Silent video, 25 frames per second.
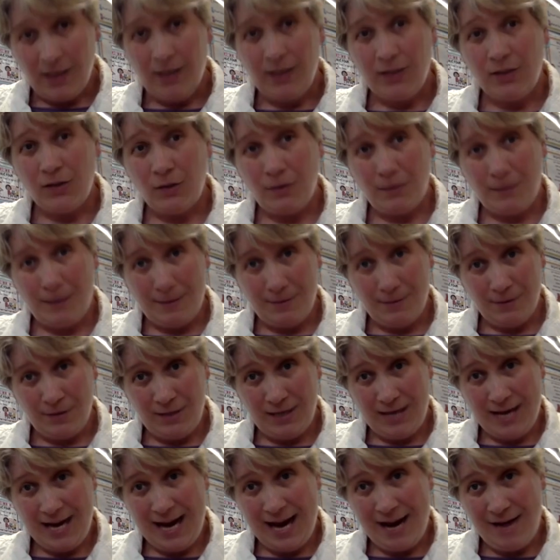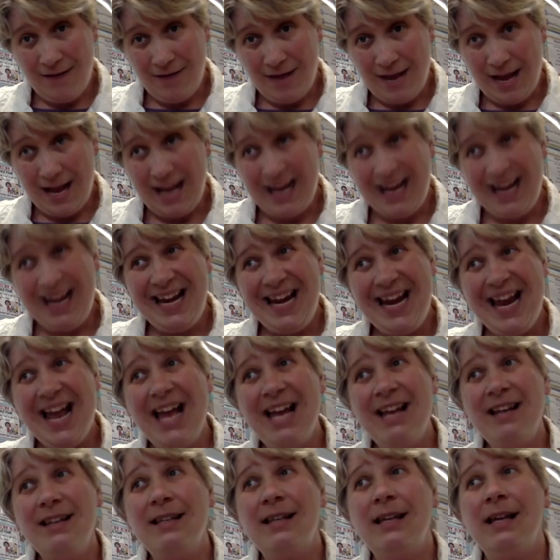So remember to have that.
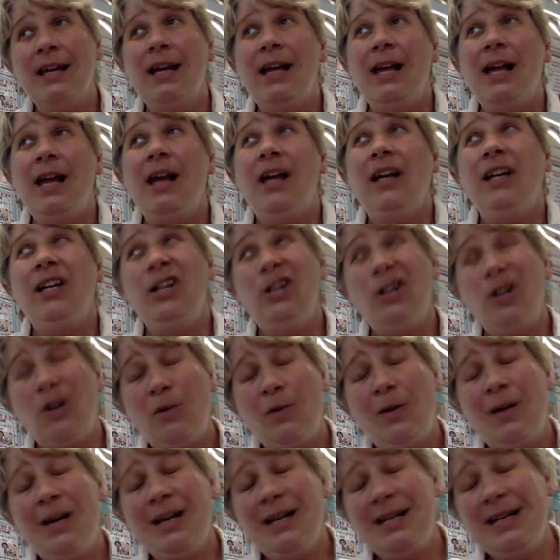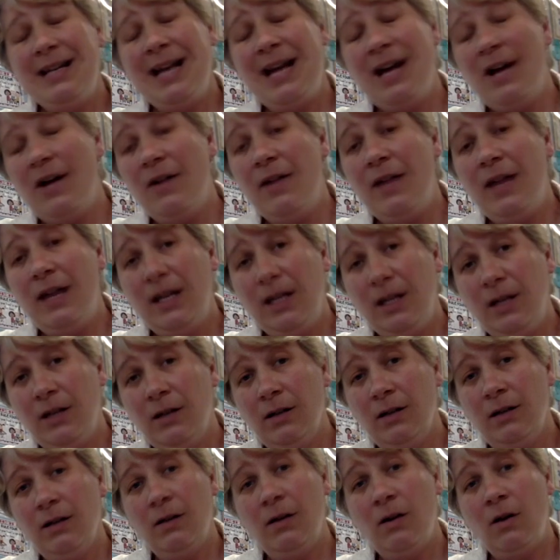And you know what? Now that
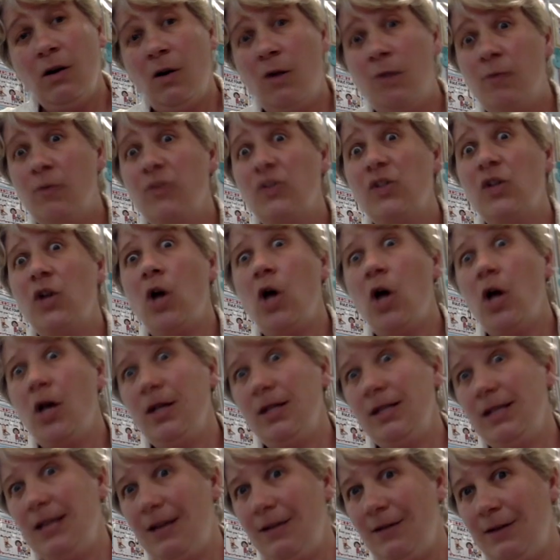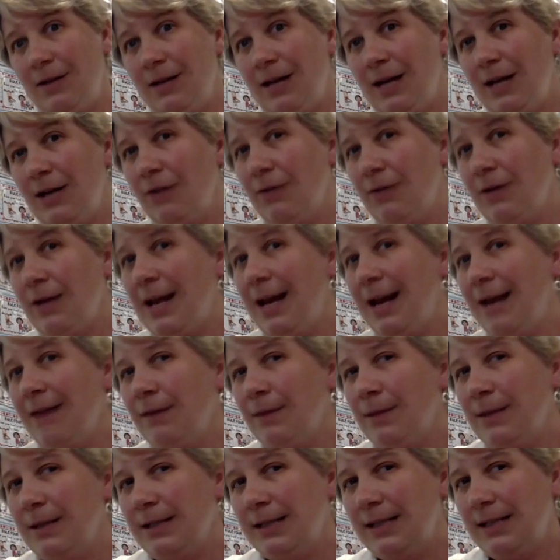you're almost all 7, I know not
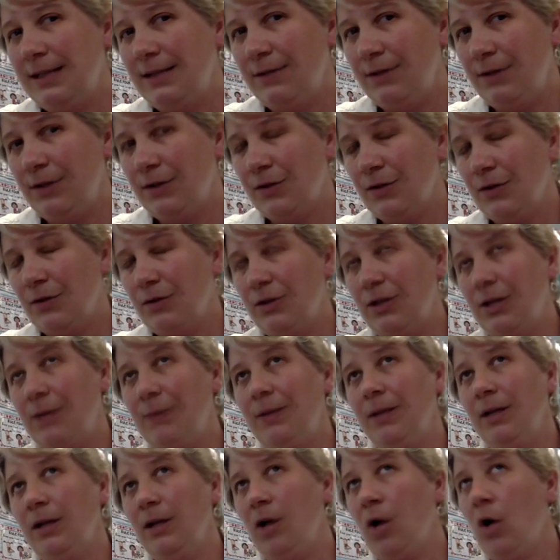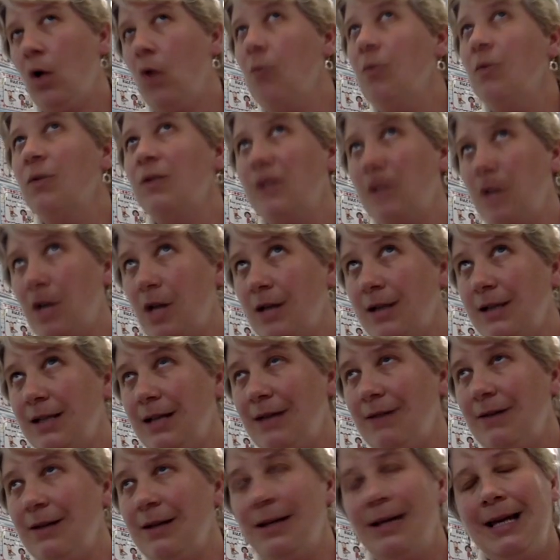everybody's 7 years old yet, but you're almost all
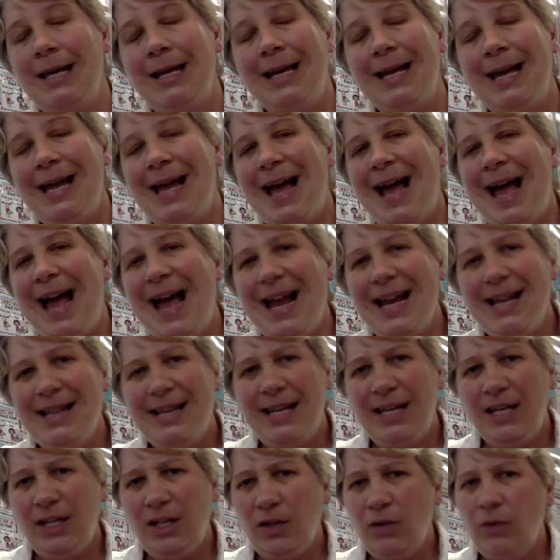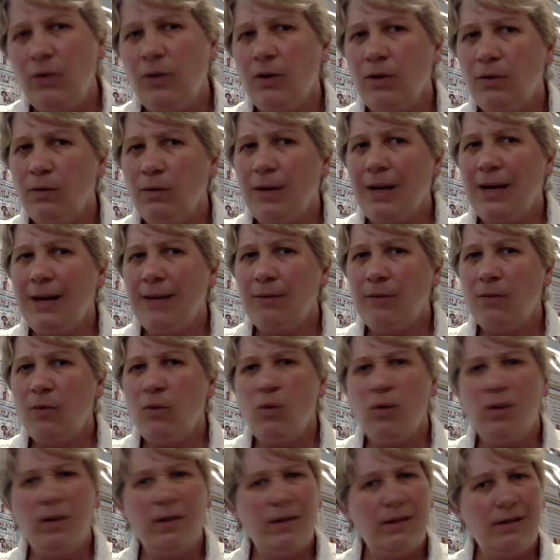7, I think you could write
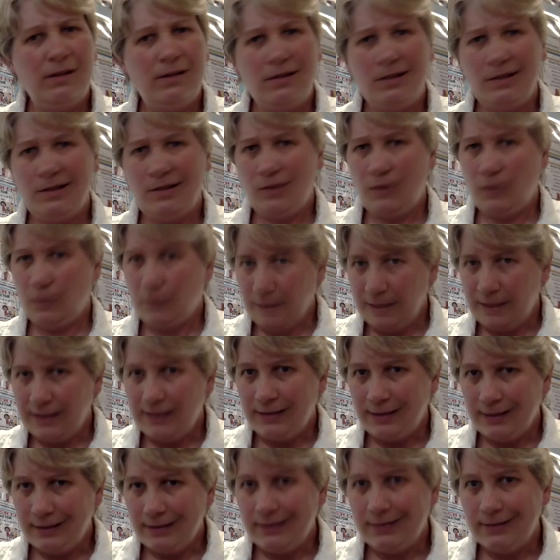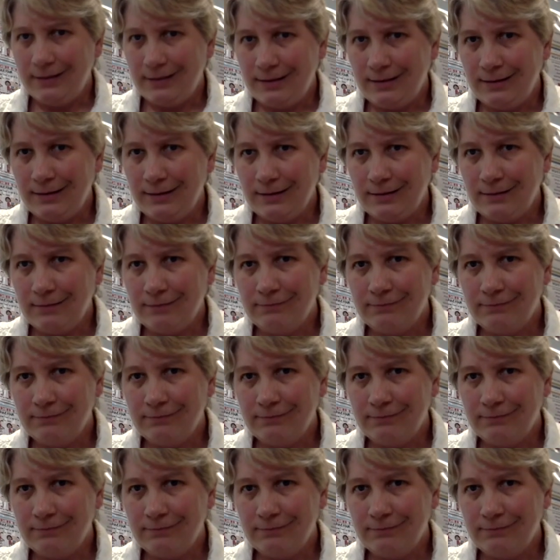more than just 3 sentences.